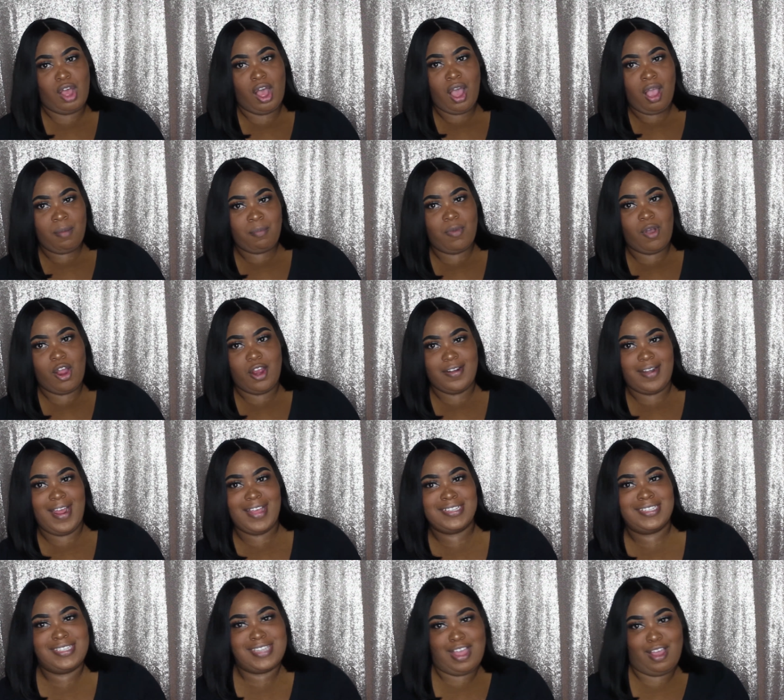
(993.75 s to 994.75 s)
Akbar,
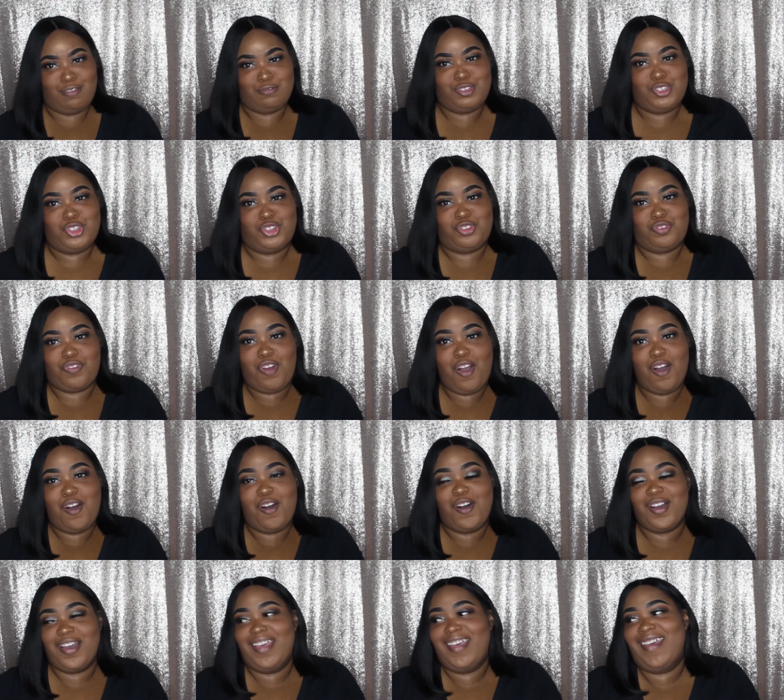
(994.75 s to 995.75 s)
that sounds
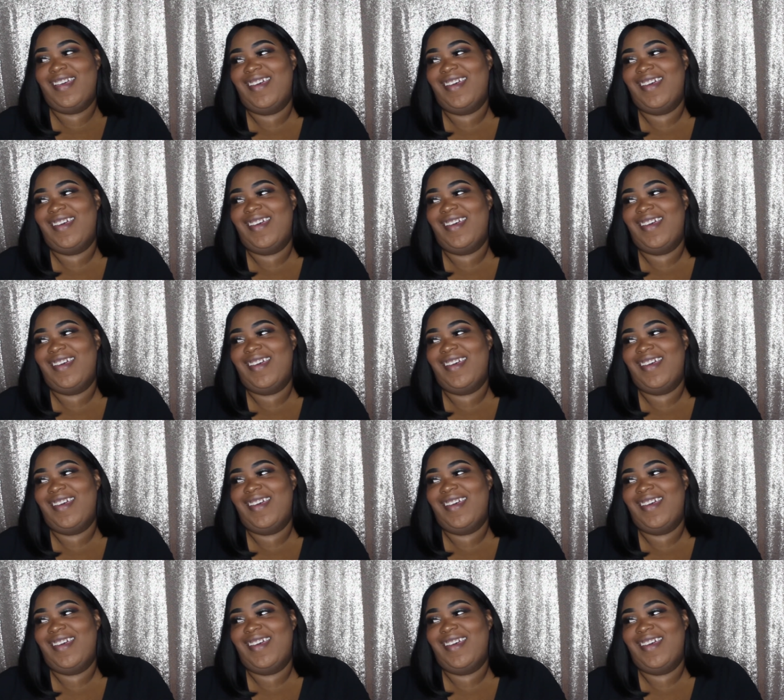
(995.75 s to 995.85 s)
strong.